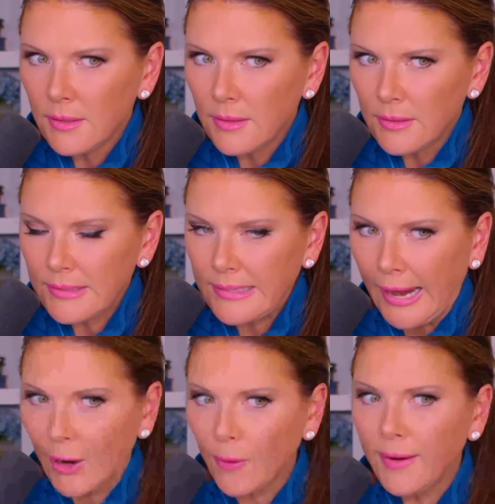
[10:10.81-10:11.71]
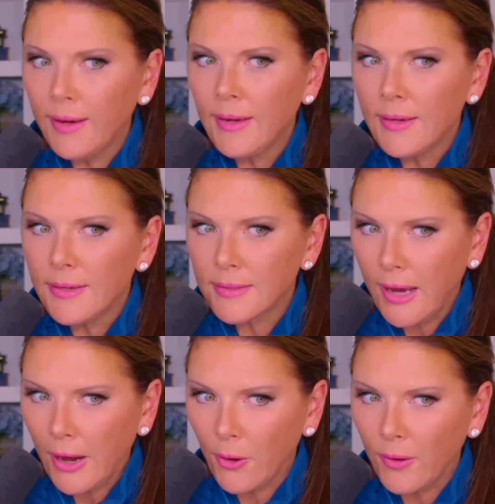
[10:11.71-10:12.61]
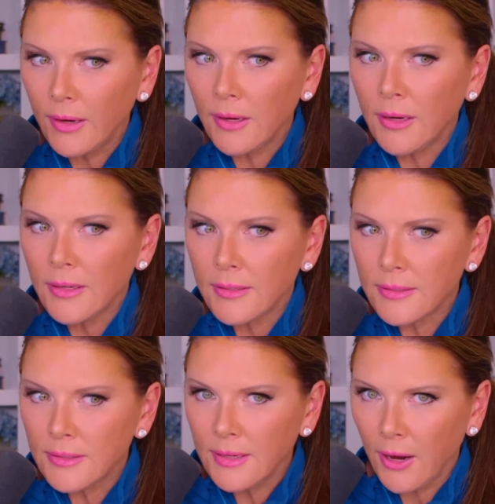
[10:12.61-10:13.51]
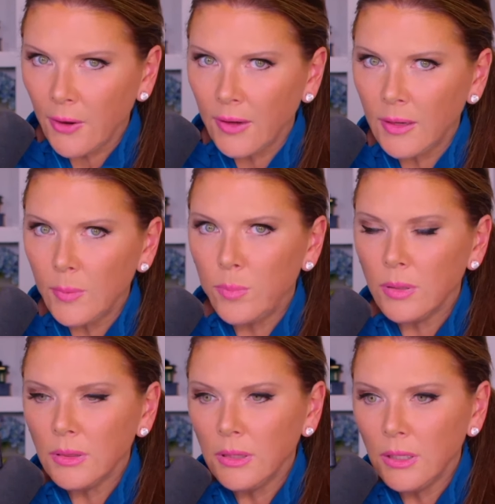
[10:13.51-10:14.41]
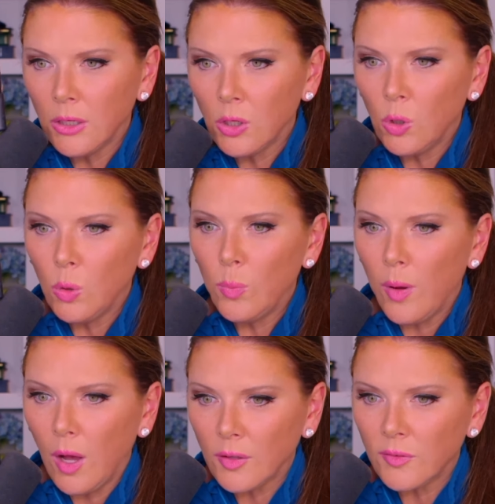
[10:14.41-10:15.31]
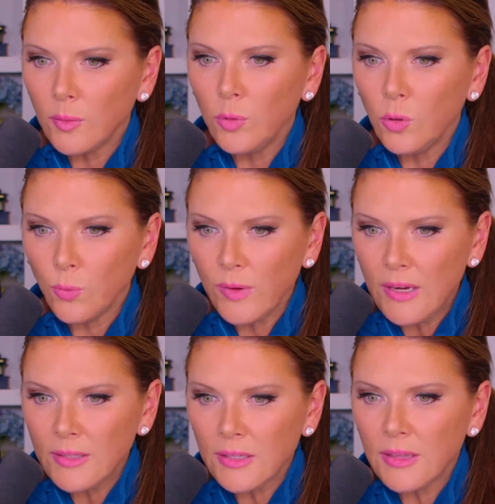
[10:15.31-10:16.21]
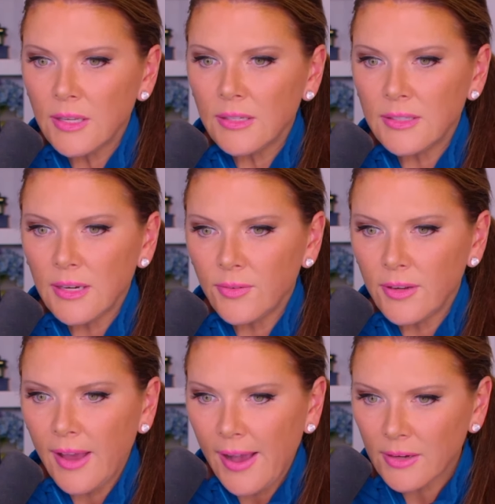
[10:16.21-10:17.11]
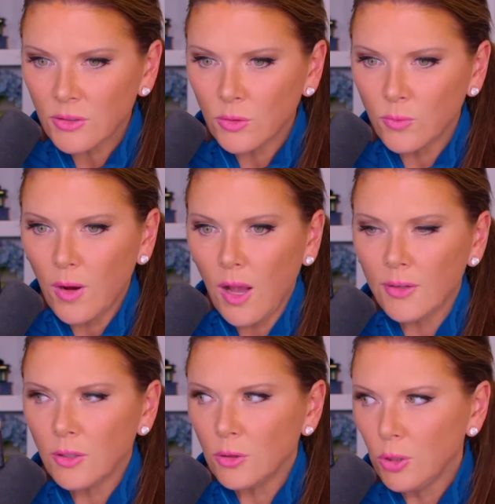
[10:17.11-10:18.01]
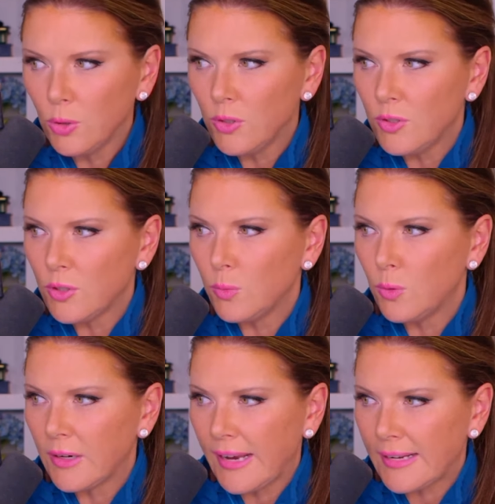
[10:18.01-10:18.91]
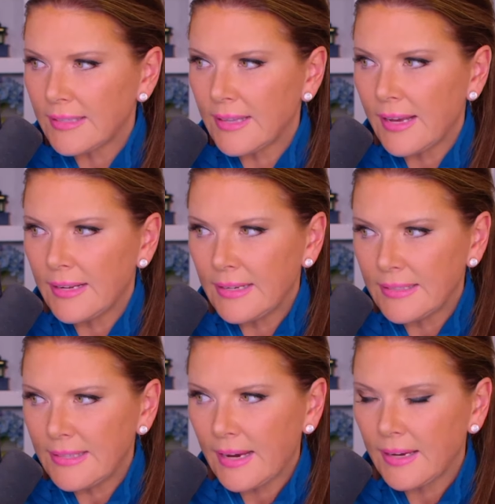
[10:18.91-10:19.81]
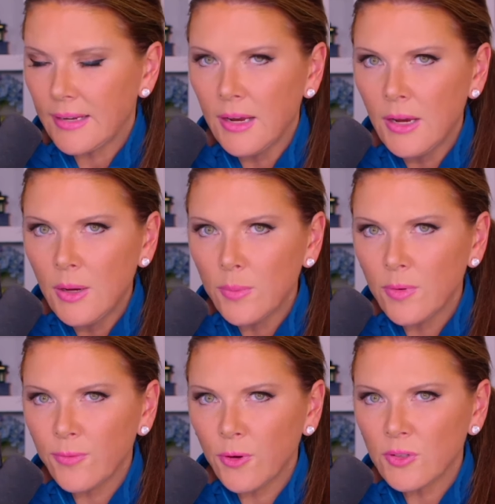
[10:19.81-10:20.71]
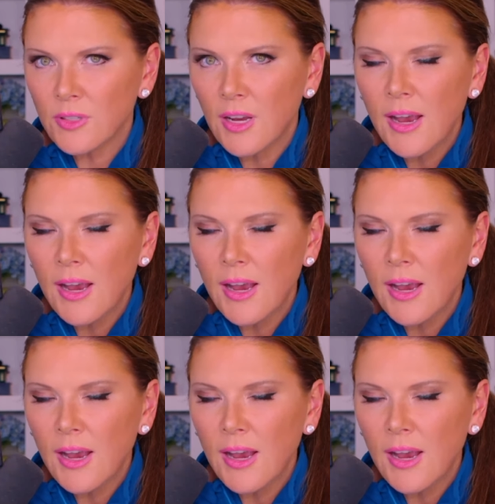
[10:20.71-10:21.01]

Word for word: scary, scary, scary political possible reason that David Axelrod alluded to. We'll get to that in a second. But first,